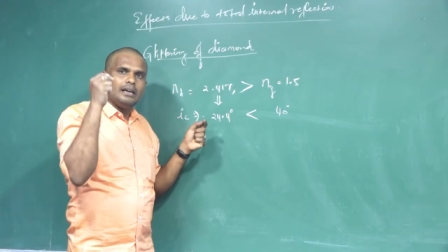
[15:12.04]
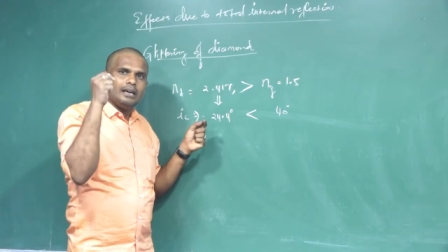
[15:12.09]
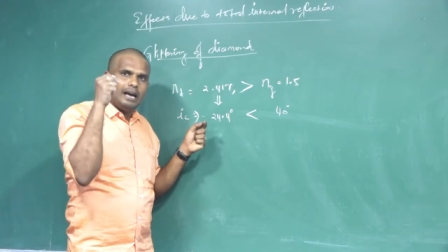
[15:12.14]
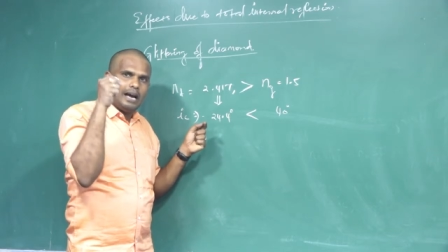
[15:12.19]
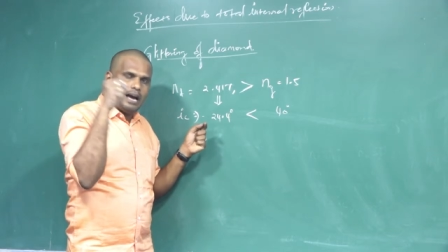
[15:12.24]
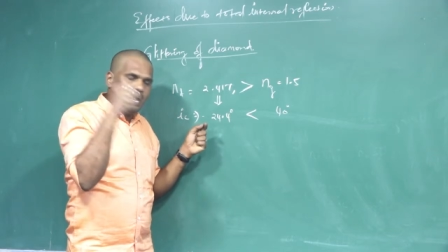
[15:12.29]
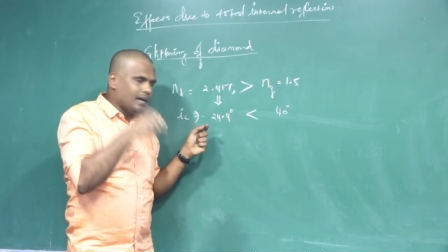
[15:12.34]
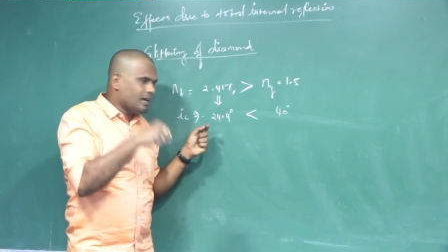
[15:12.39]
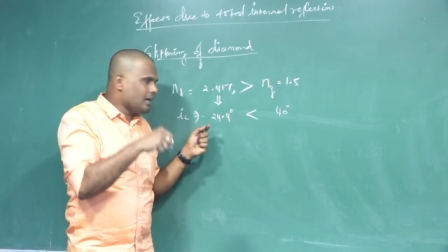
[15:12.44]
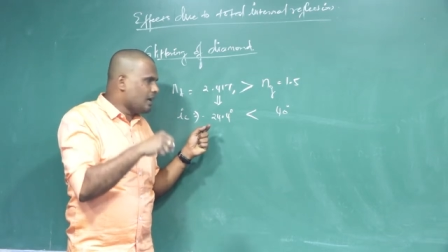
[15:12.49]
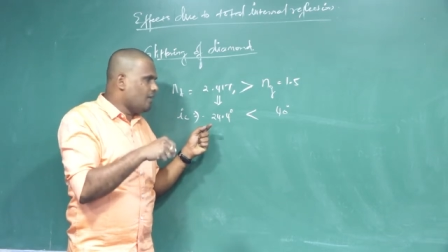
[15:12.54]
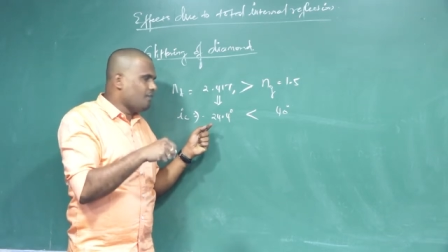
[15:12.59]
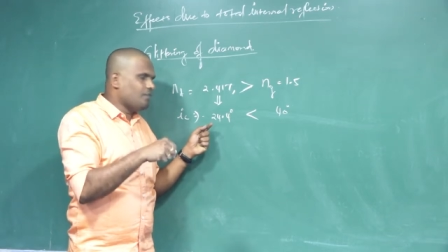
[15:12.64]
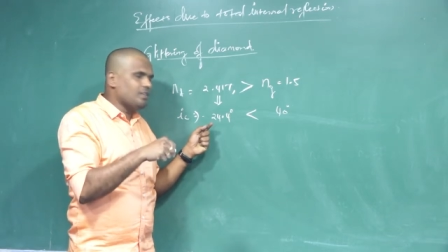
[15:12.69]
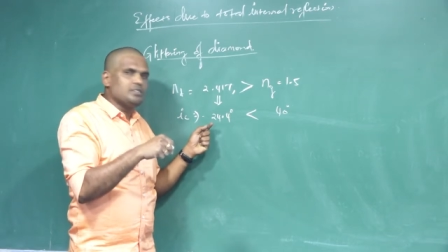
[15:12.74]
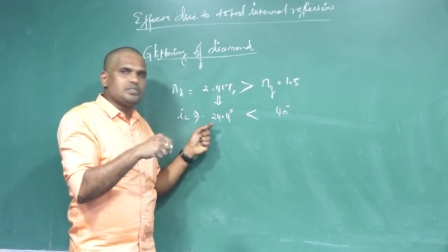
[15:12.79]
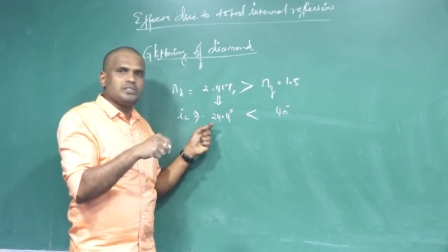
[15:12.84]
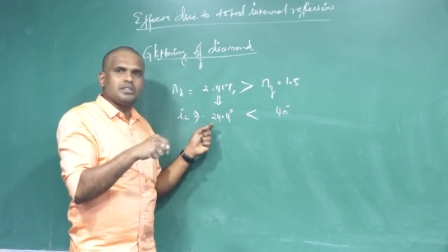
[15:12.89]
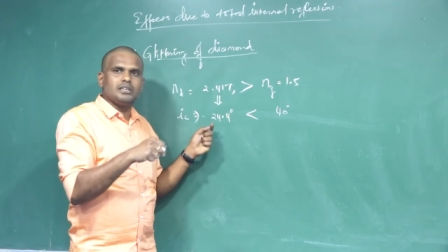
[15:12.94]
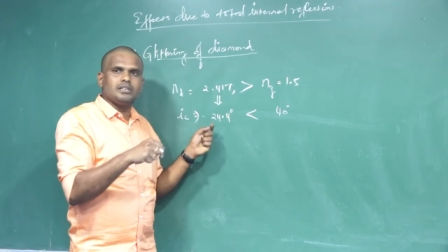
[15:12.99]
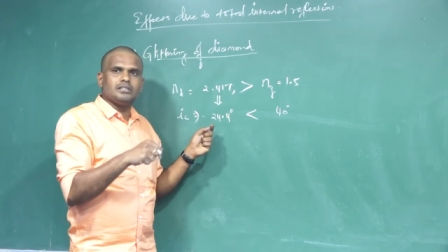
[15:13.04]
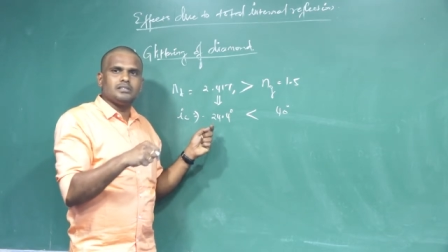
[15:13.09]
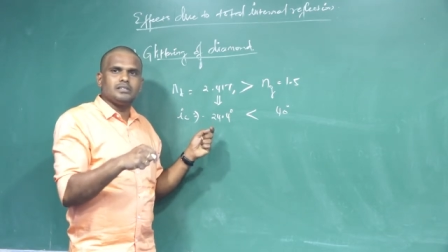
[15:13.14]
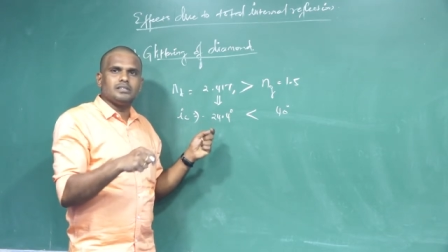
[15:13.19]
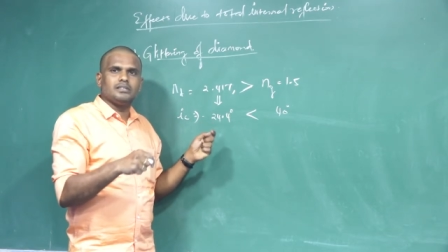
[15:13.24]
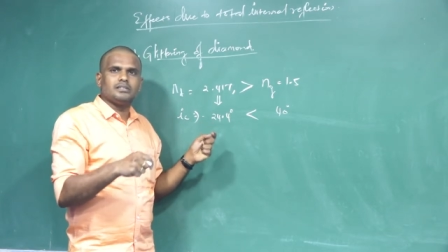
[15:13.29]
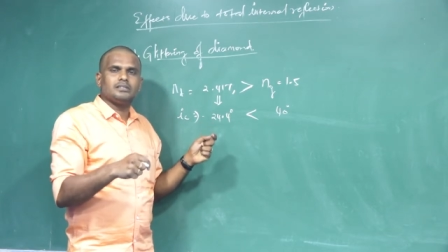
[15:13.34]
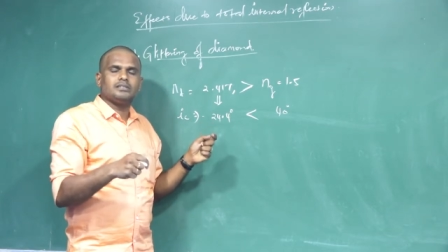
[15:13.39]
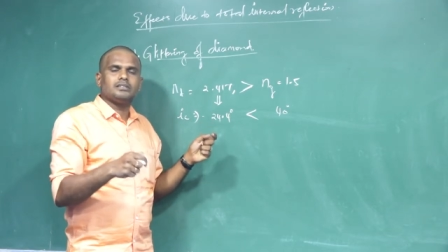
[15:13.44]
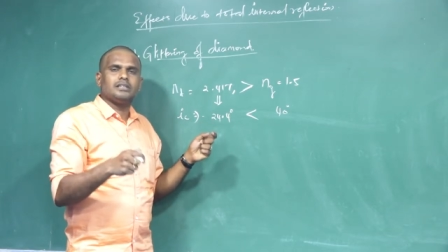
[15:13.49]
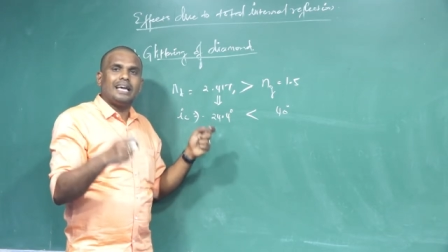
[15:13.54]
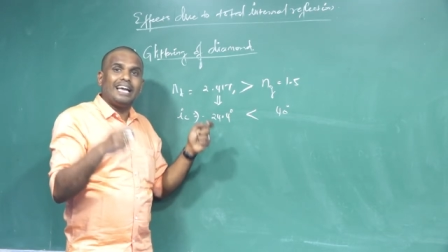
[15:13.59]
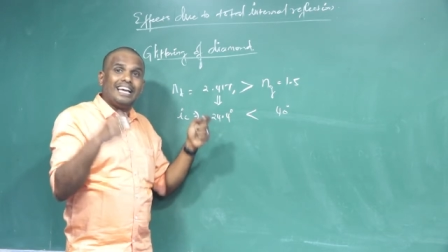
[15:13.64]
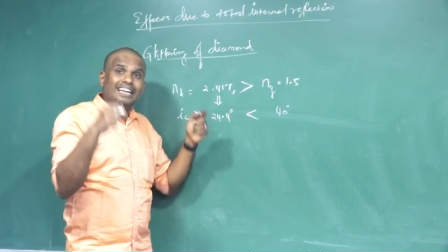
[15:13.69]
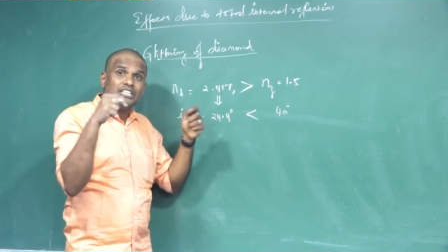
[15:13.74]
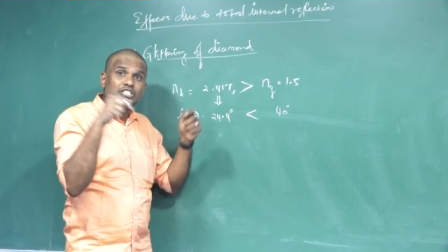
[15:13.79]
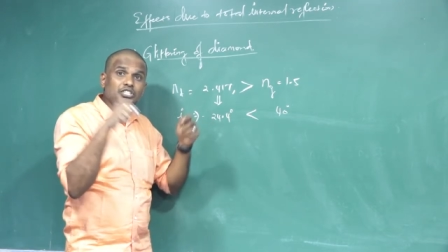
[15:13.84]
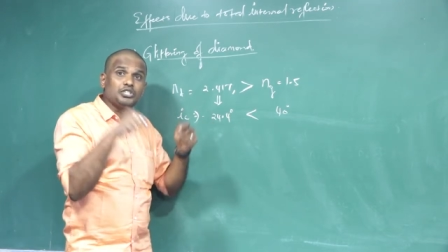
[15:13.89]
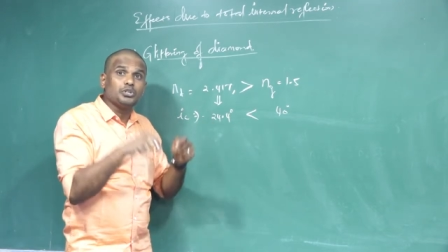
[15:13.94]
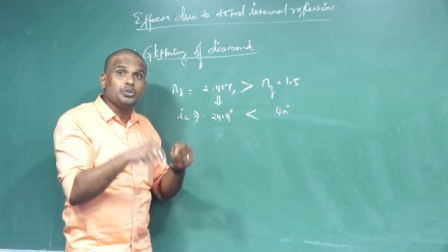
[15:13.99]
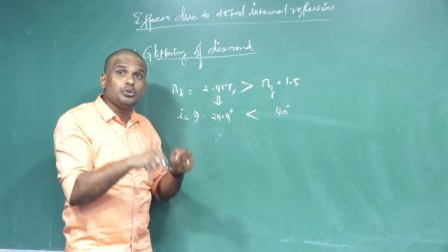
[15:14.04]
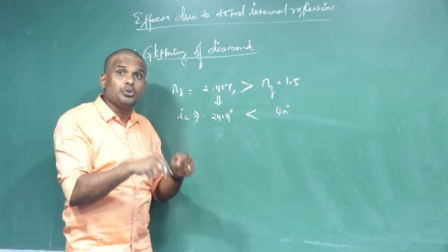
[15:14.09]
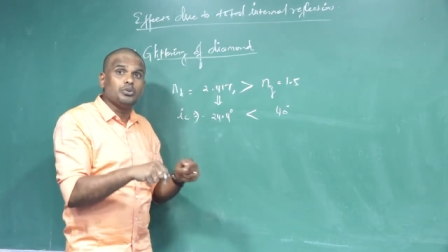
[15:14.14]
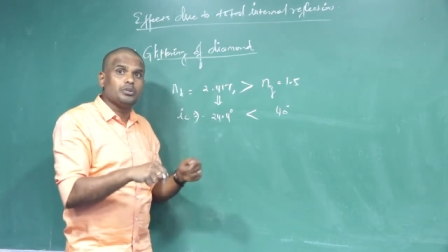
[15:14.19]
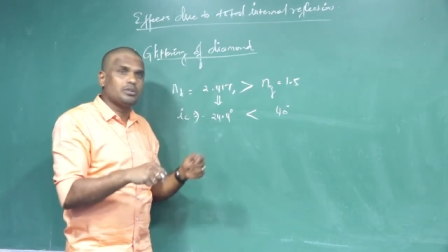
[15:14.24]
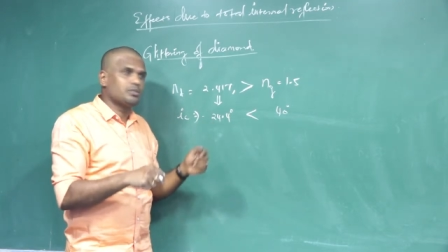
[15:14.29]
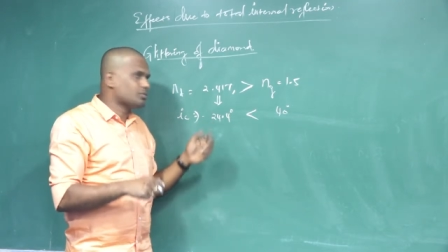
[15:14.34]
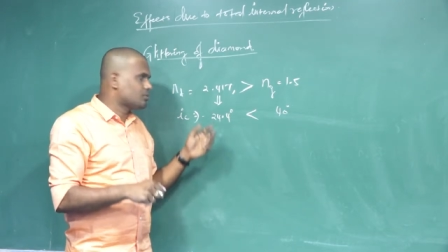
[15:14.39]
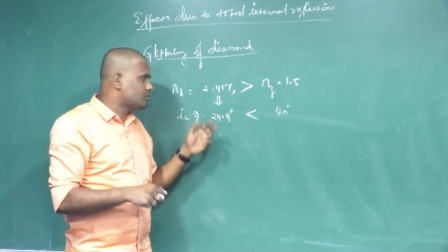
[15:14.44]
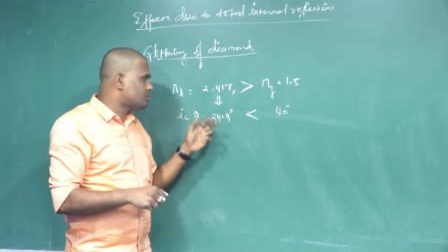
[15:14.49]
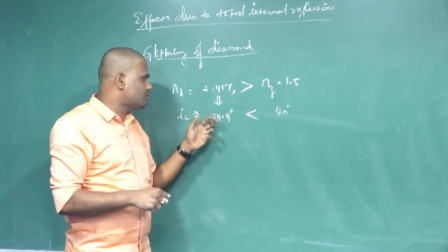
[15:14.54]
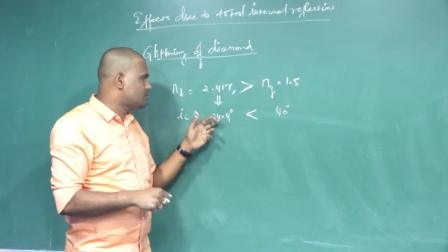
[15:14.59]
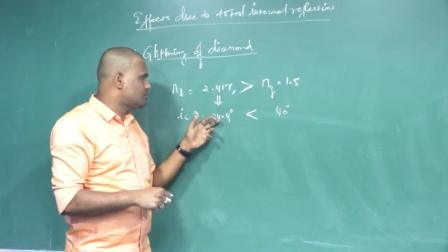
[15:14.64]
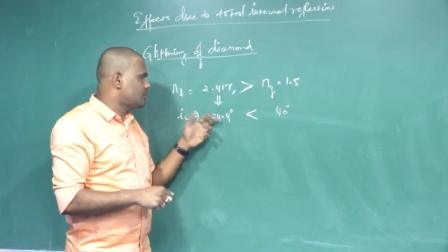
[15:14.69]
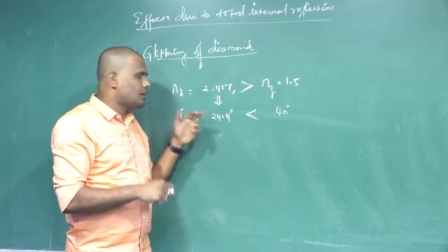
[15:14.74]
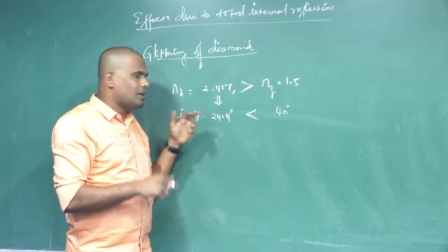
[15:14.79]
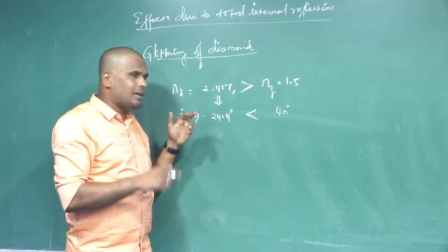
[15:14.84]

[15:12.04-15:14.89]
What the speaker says: angle of incidence is ensured to